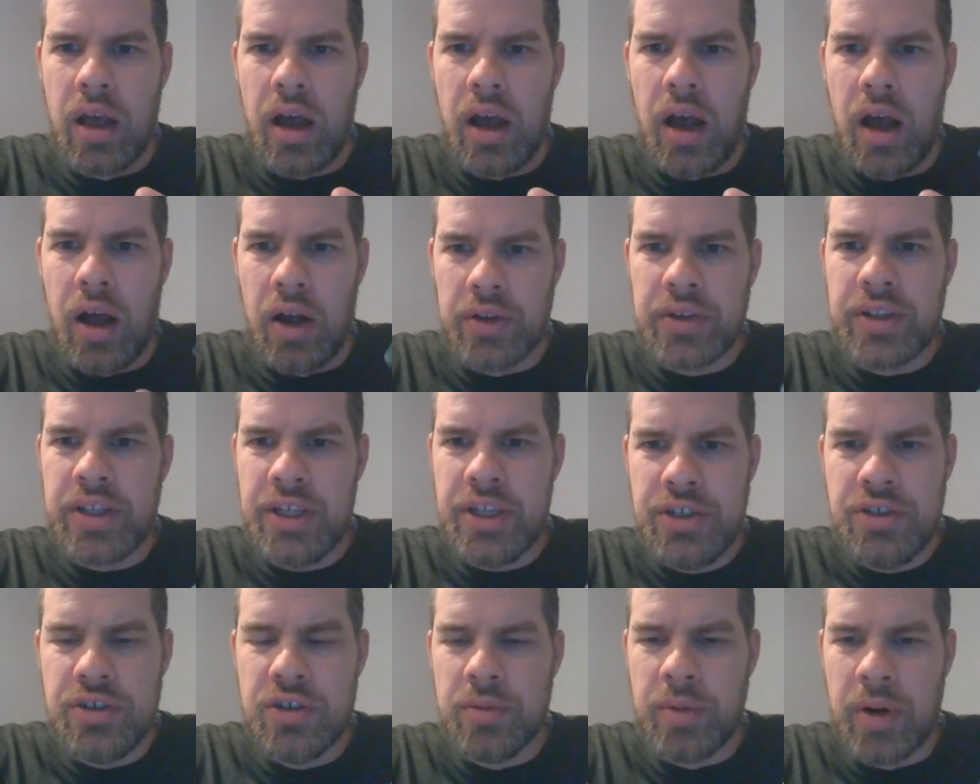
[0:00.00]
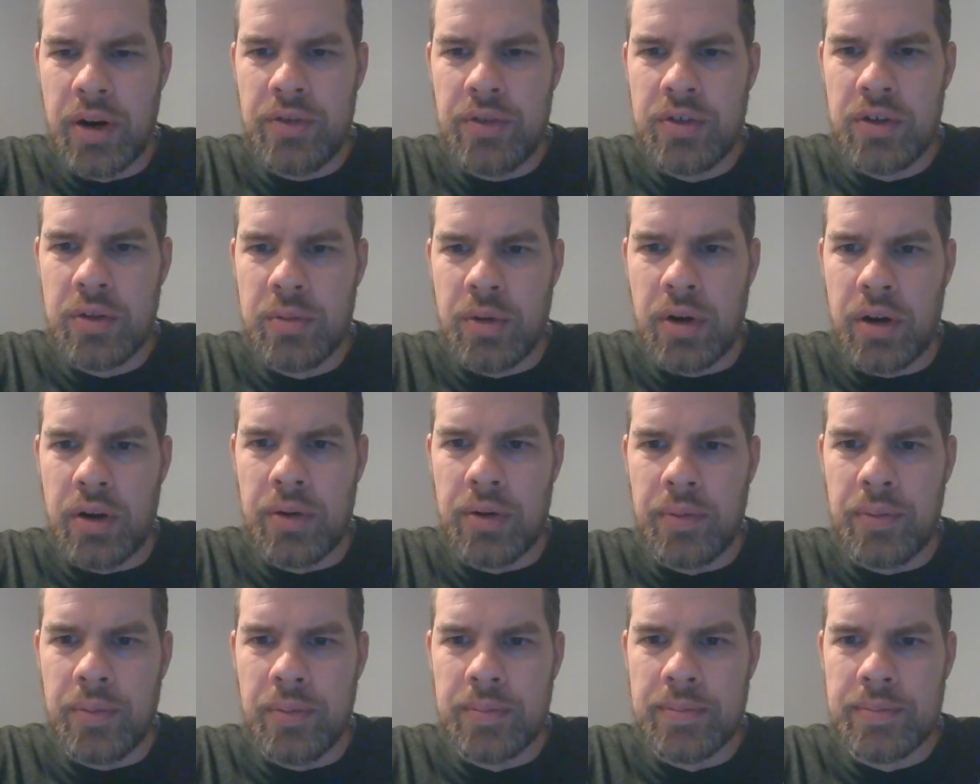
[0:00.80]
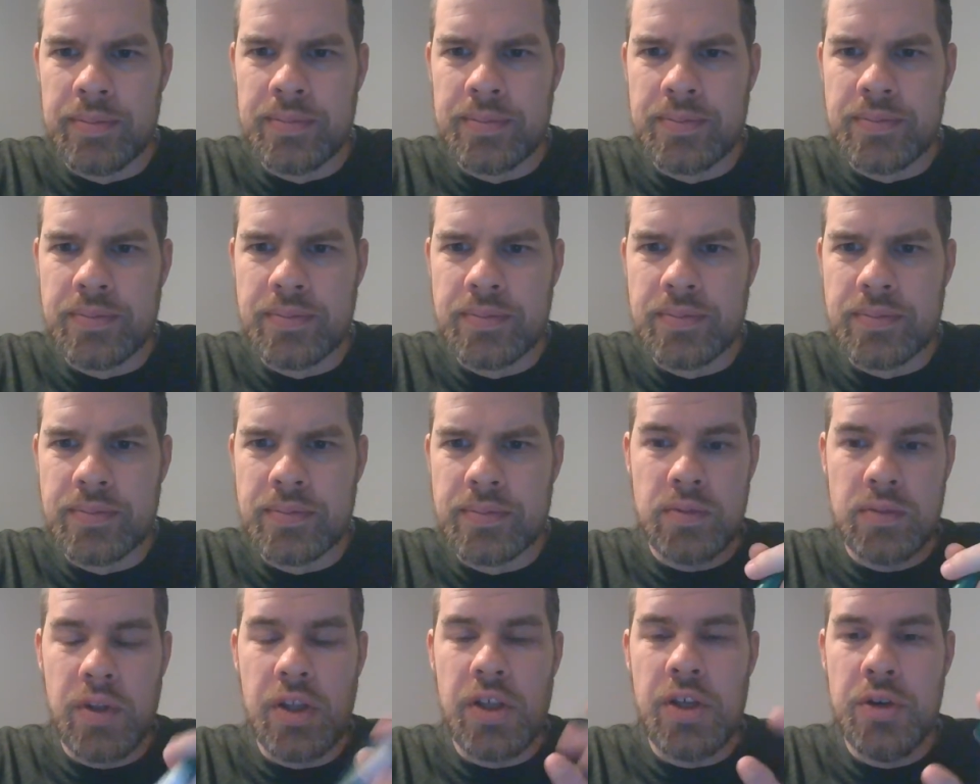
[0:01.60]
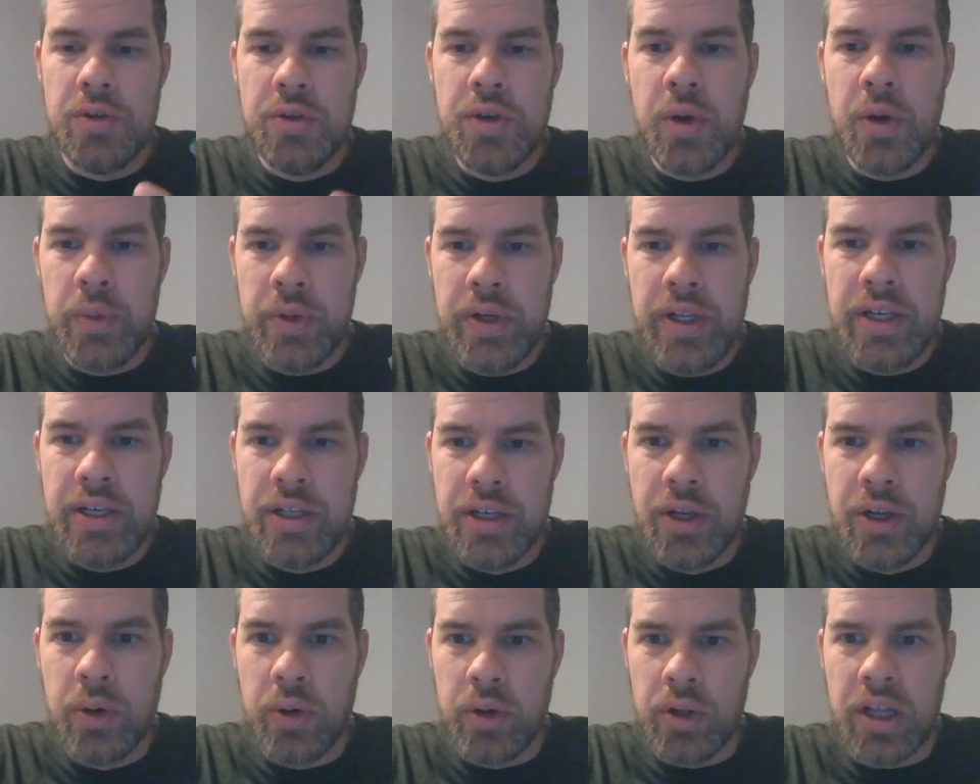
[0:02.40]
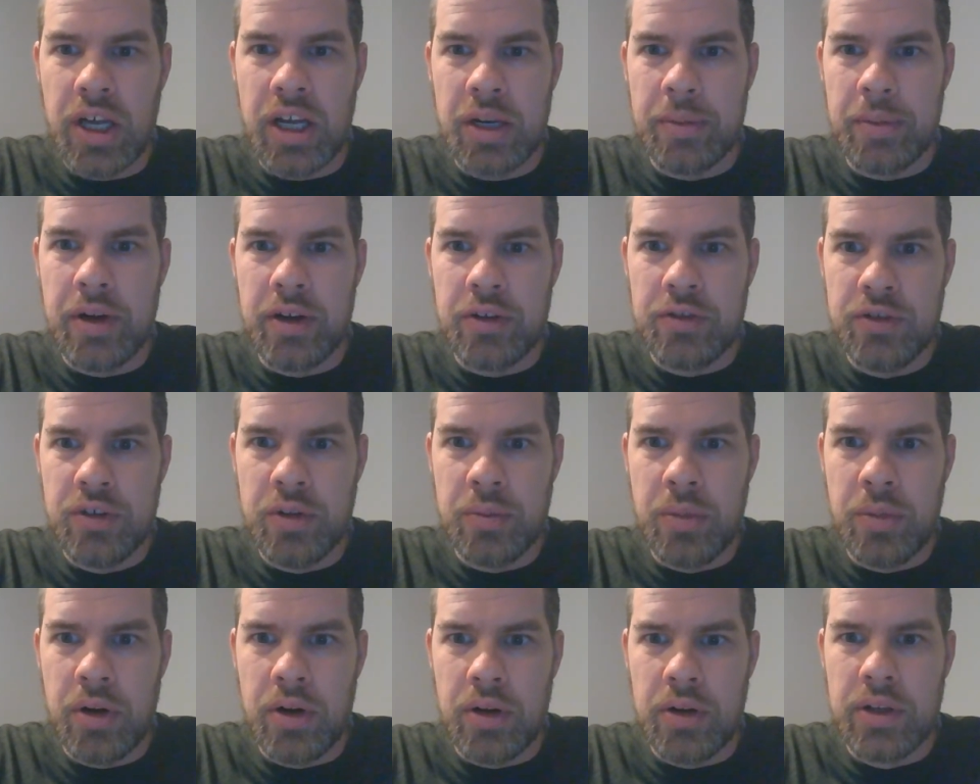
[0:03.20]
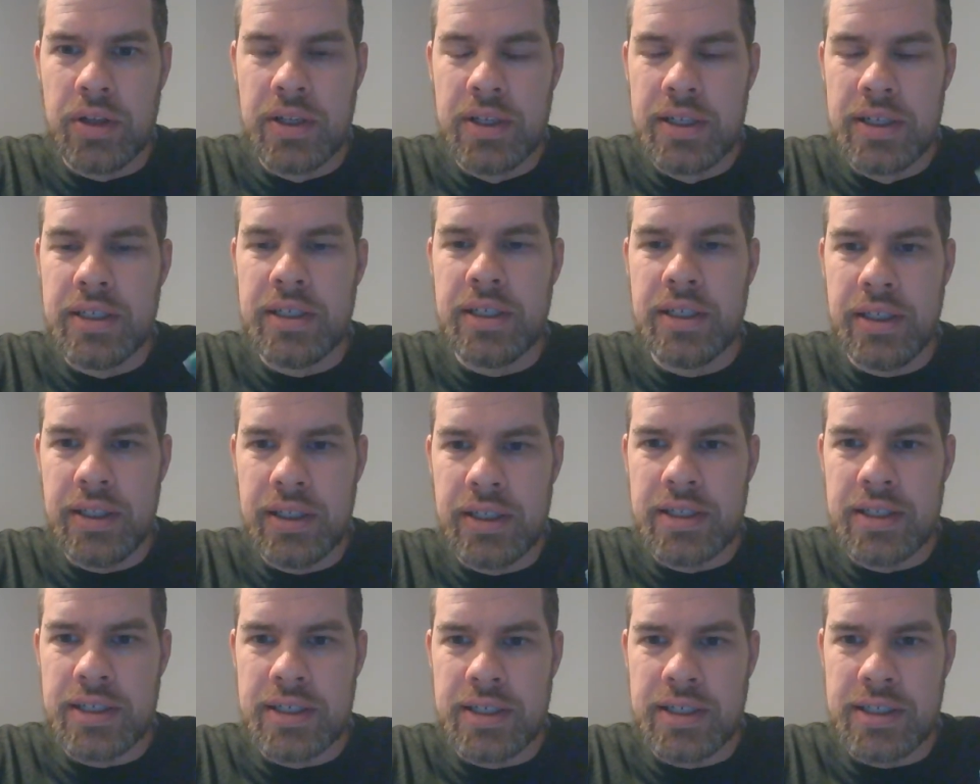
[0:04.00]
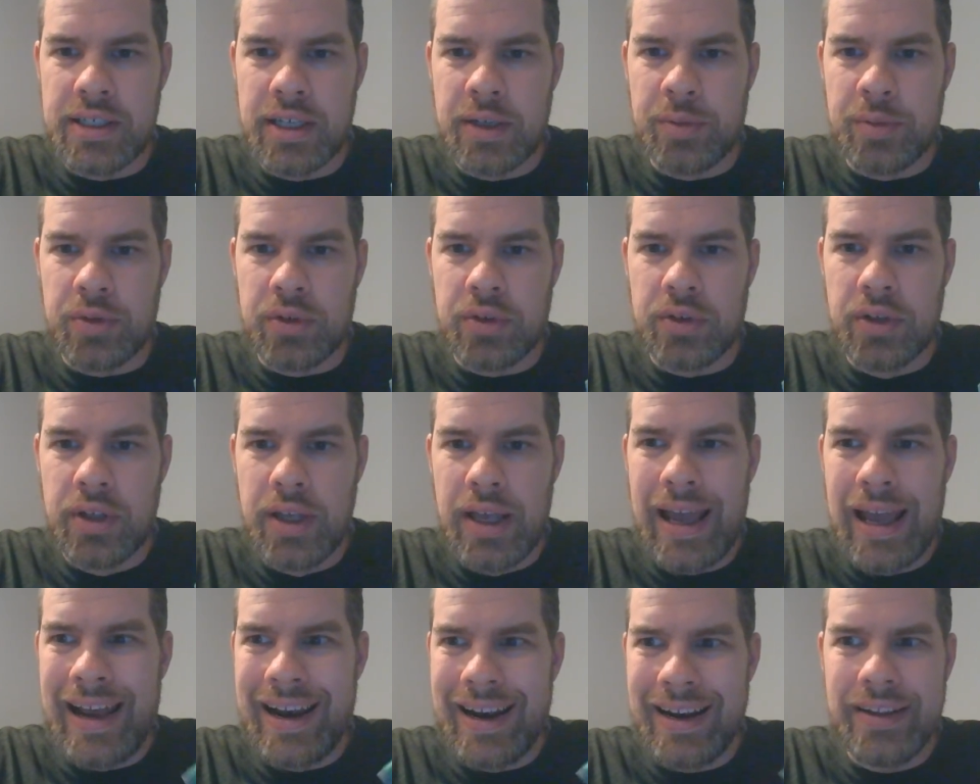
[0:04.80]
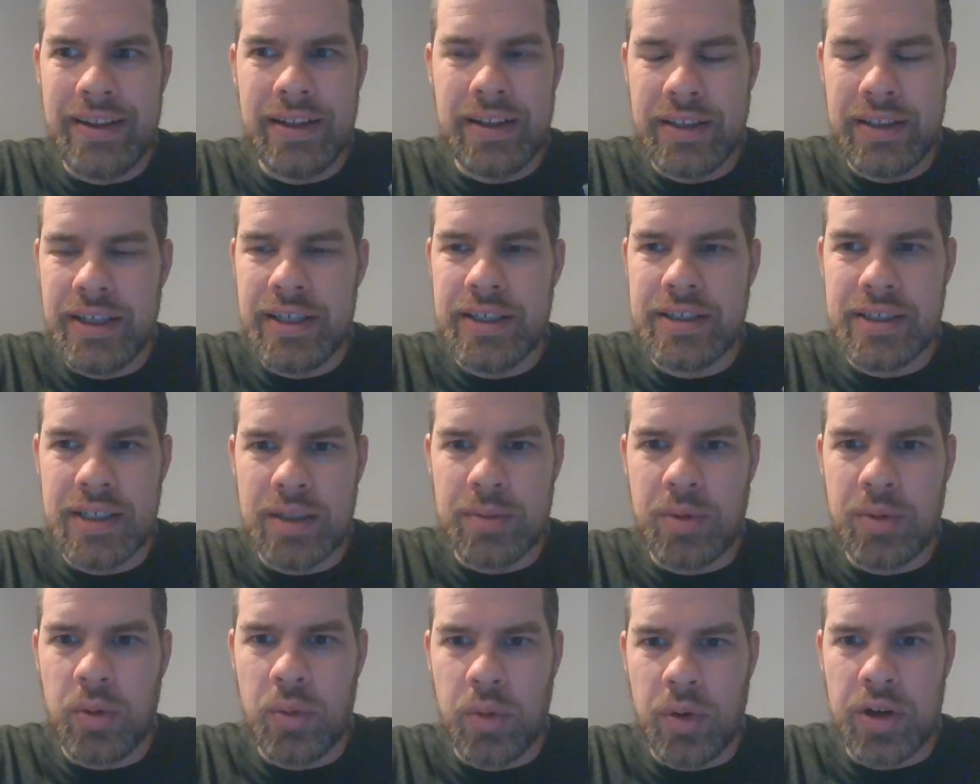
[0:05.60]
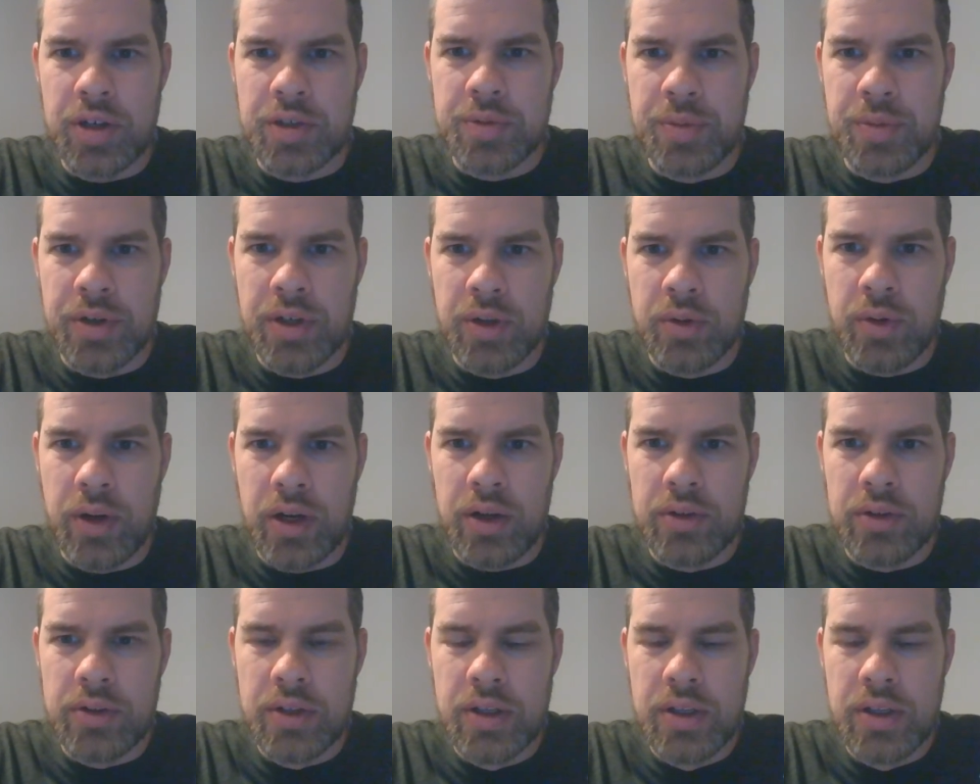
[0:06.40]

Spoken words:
I'll teach you about football. You don't need to know a lot about football to get this example, and I think the example works pretty well.